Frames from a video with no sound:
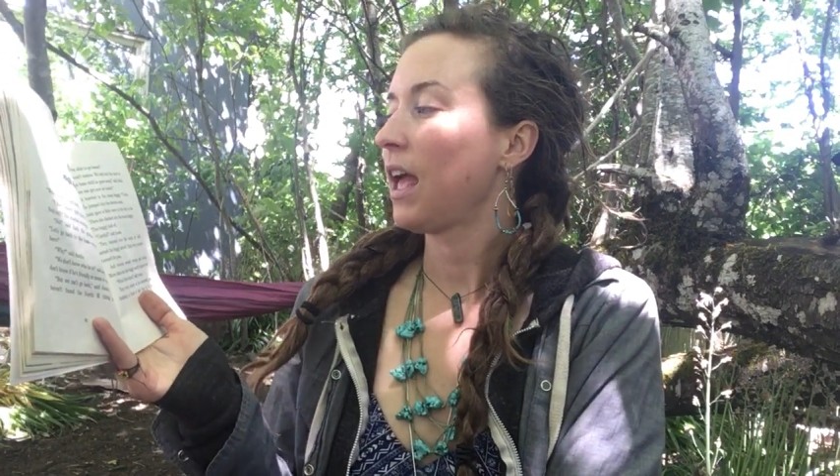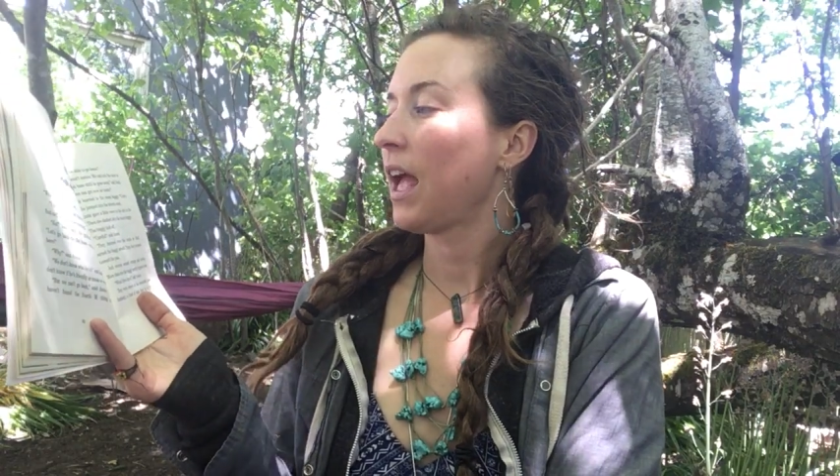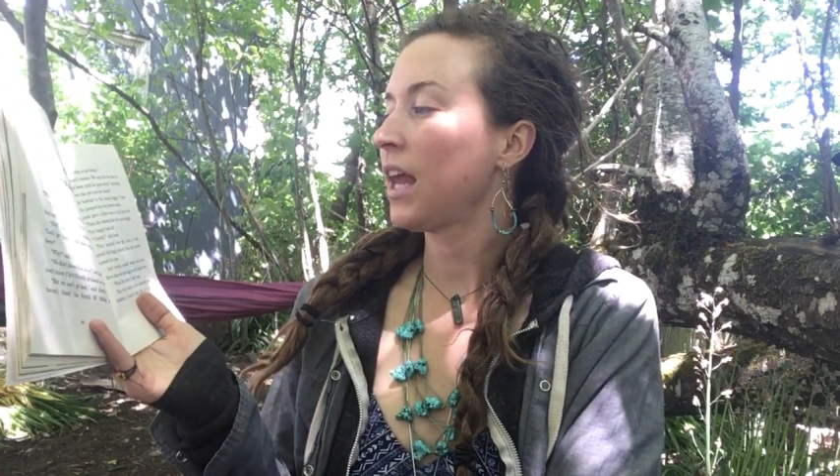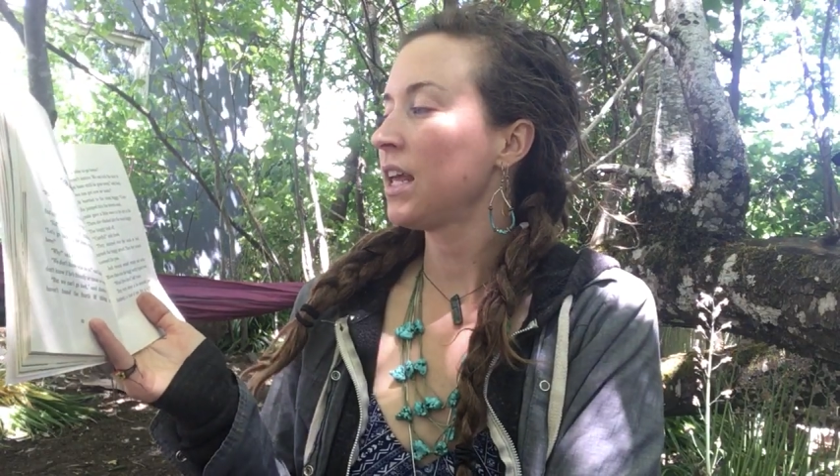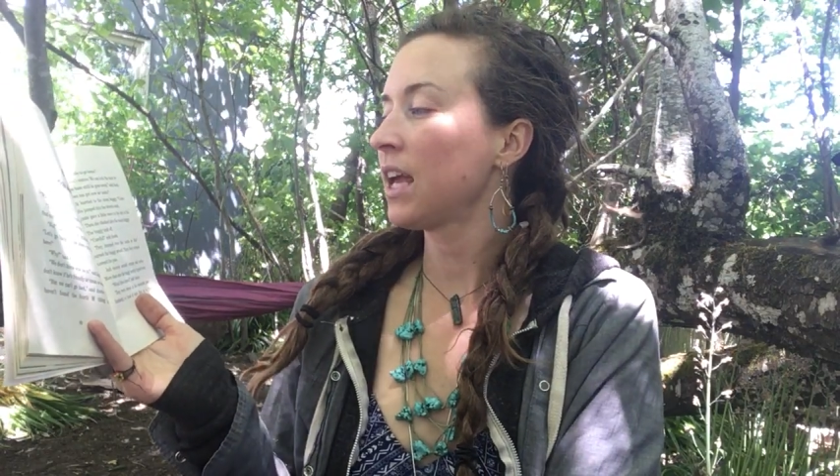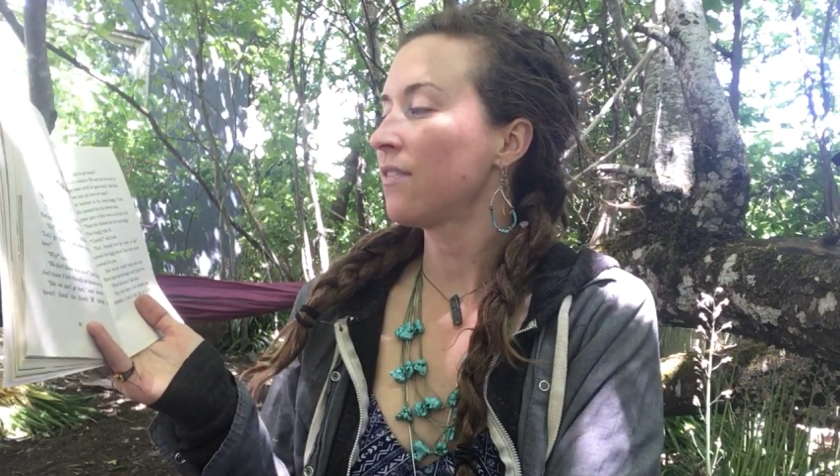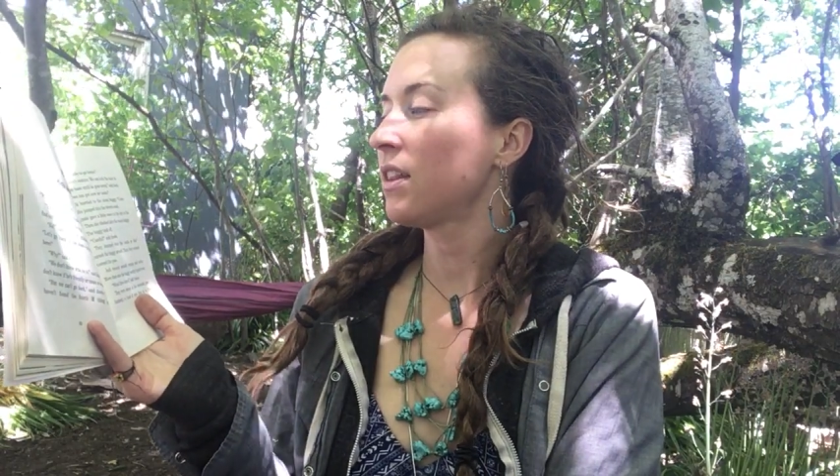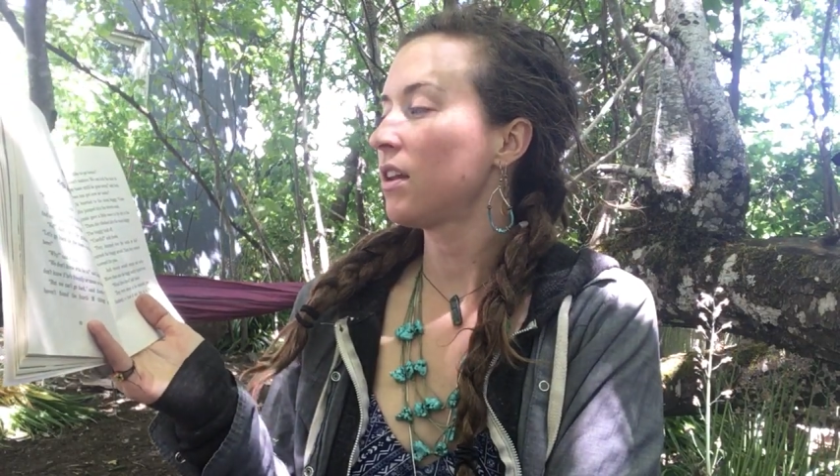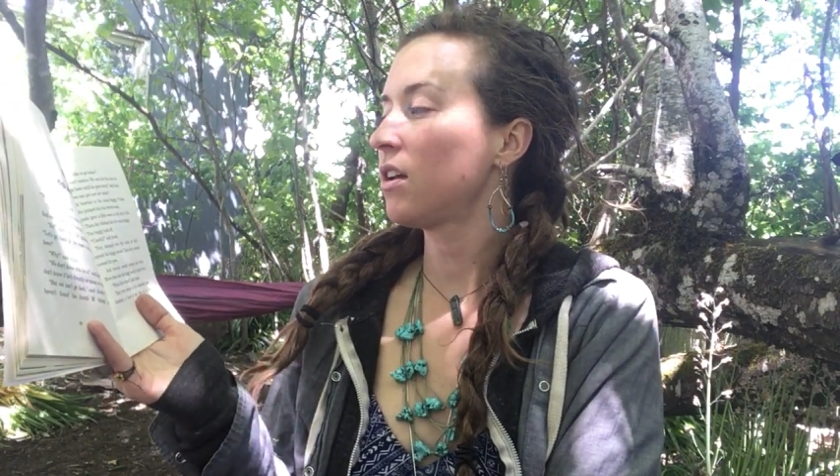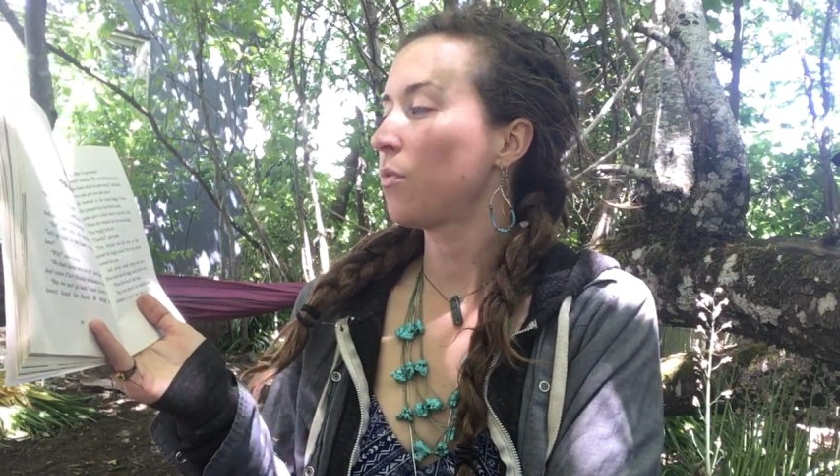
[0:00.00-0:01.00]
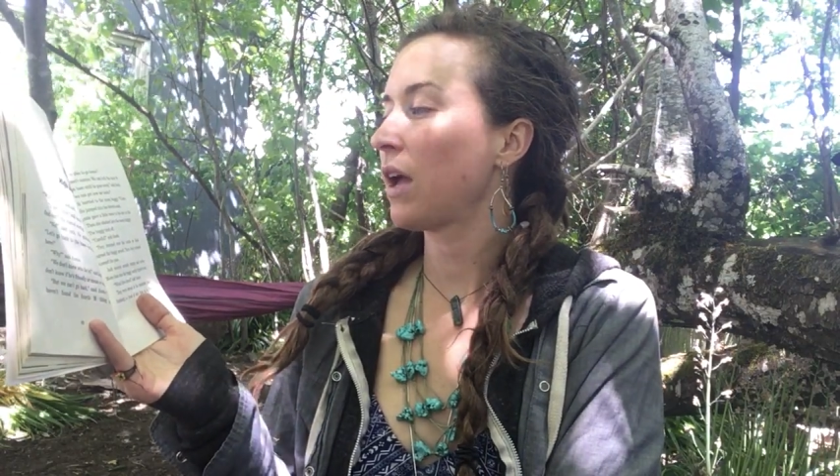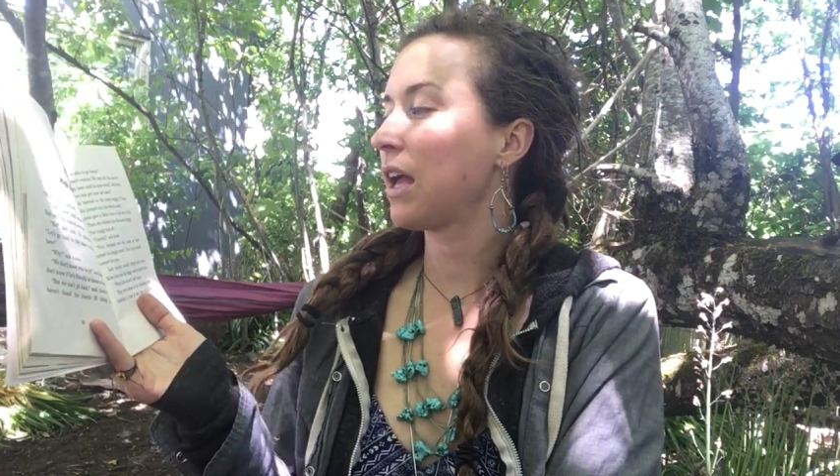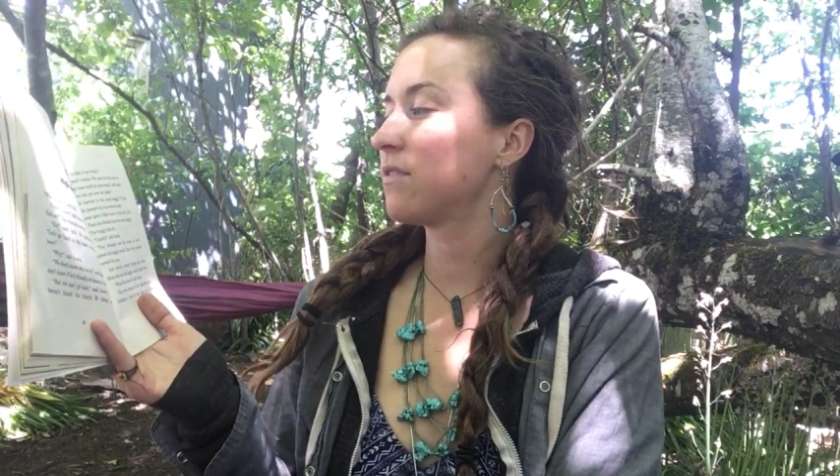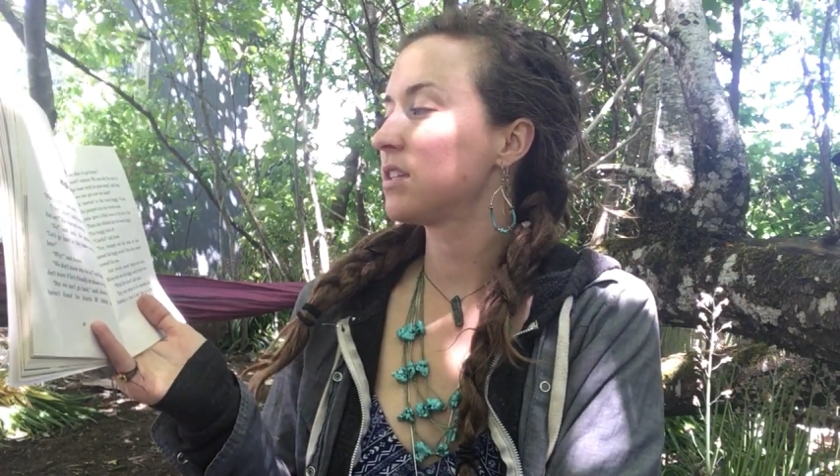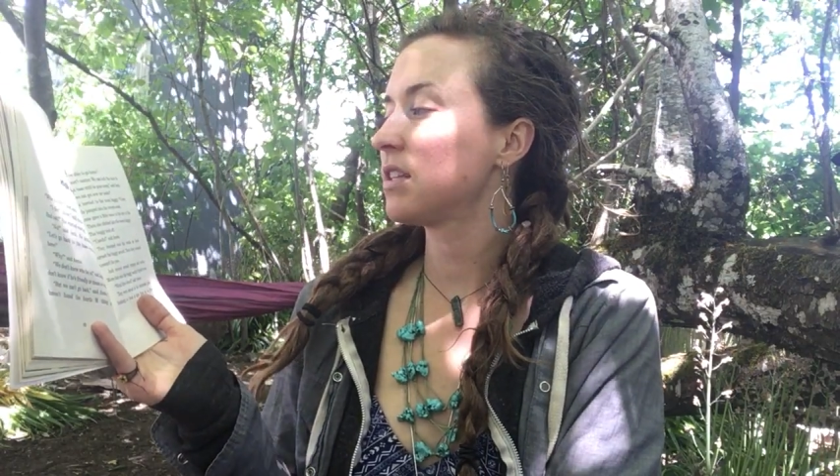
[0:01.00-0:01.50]
Annie gave a little
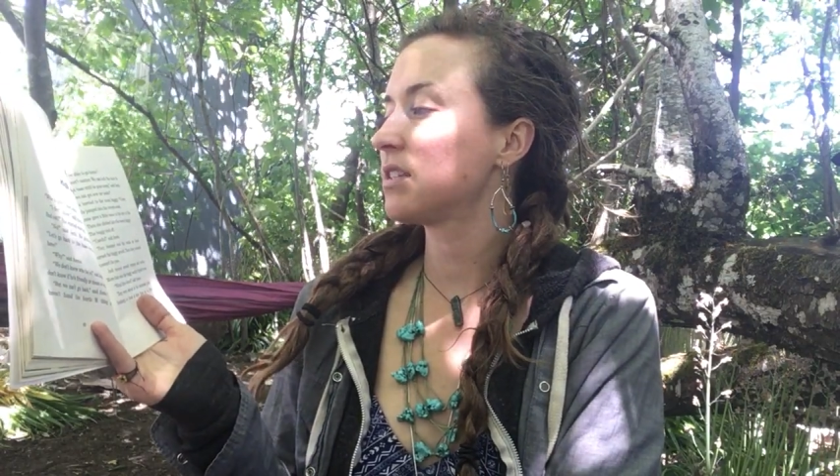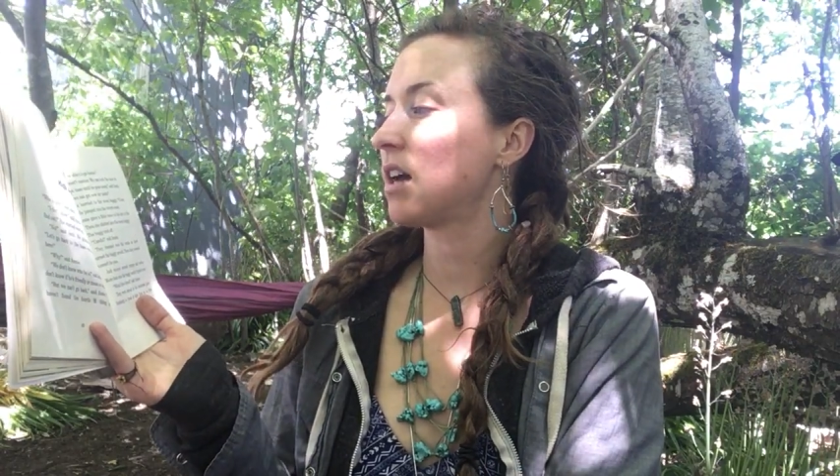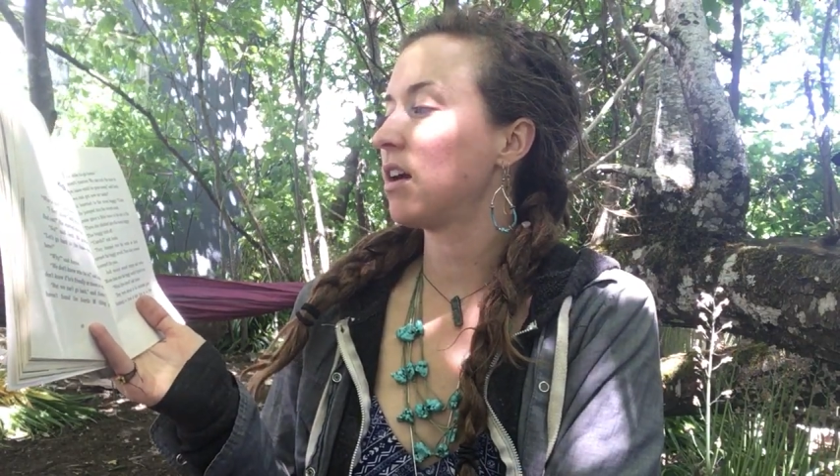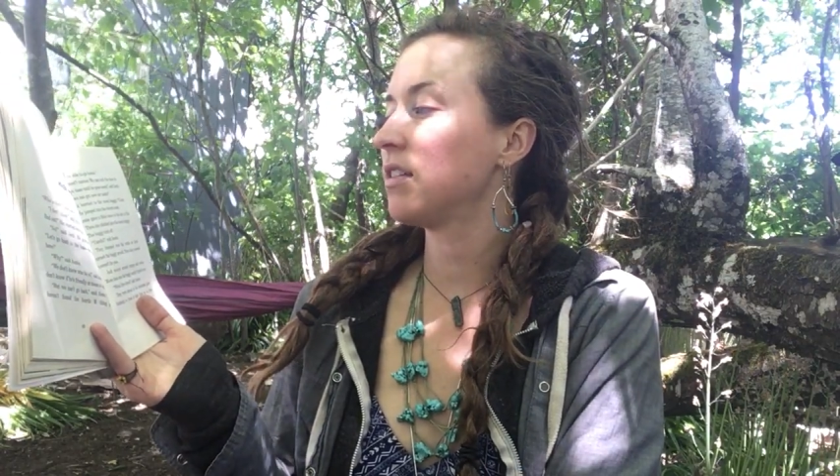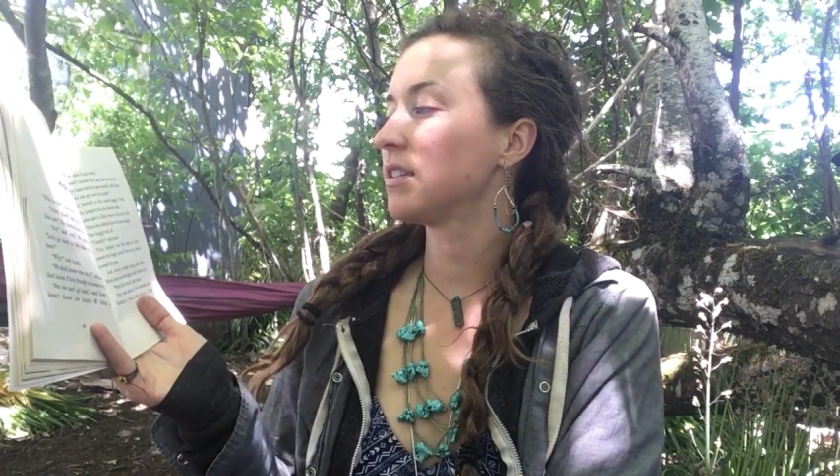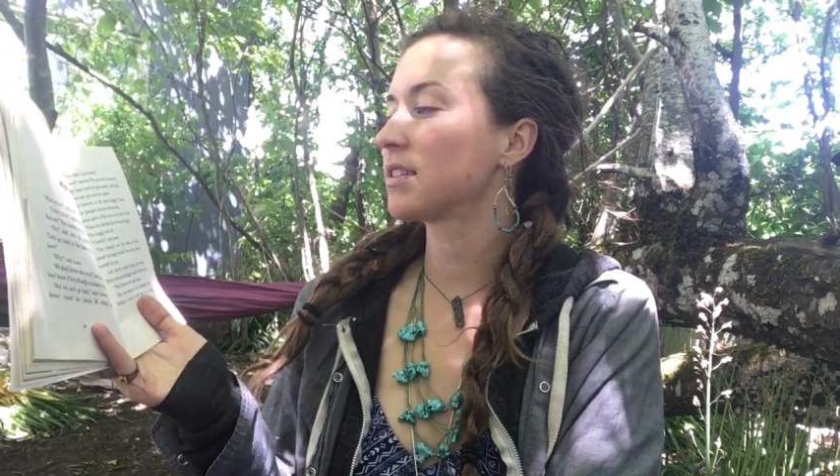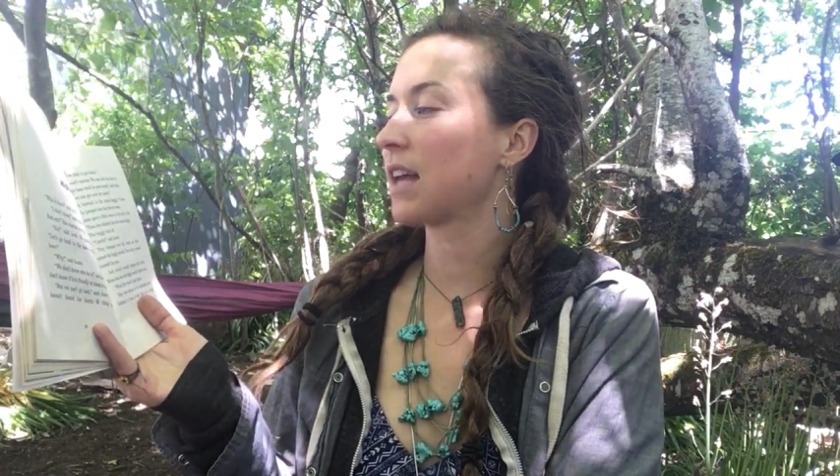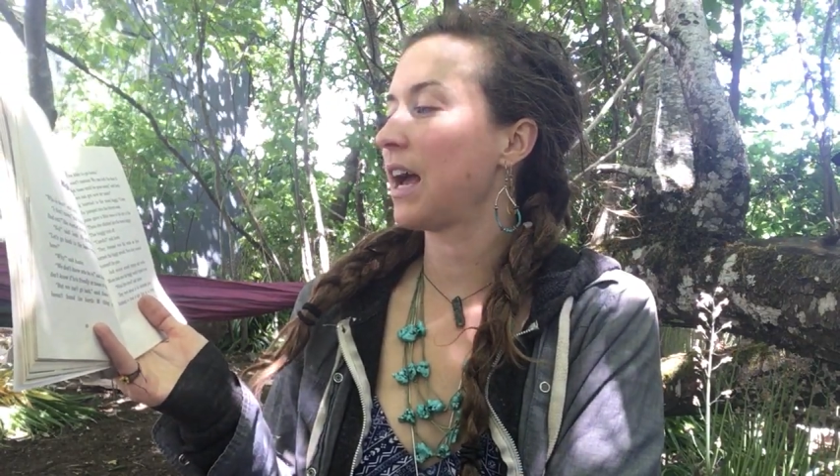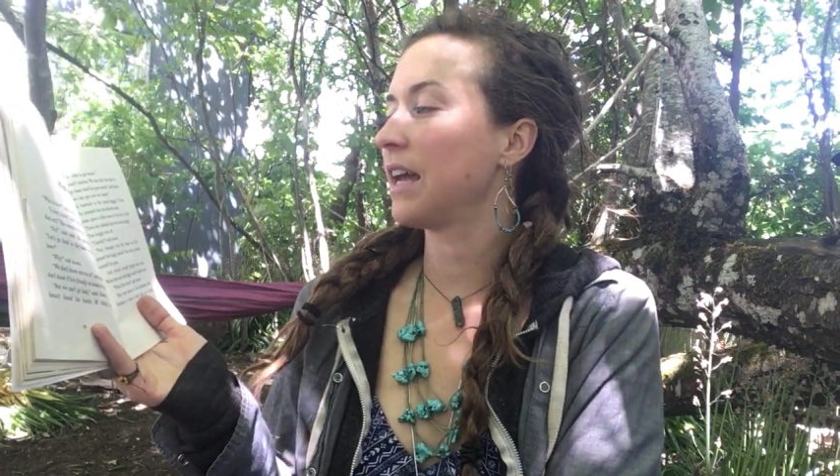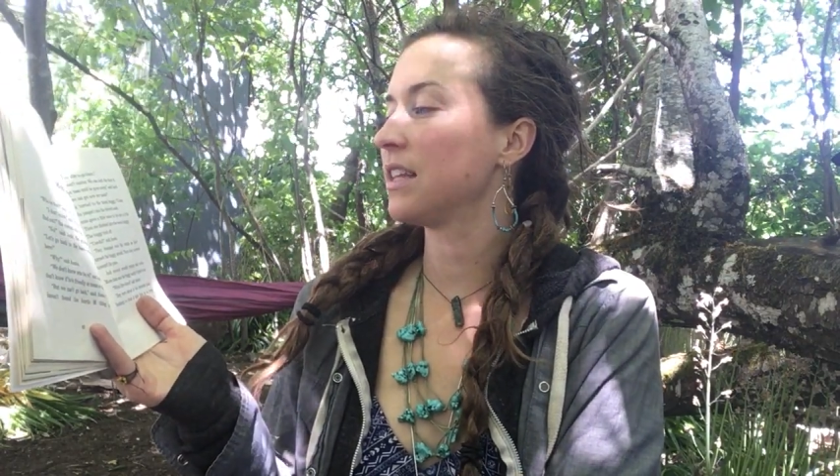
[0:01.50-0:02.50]
wave to the dot in the sky.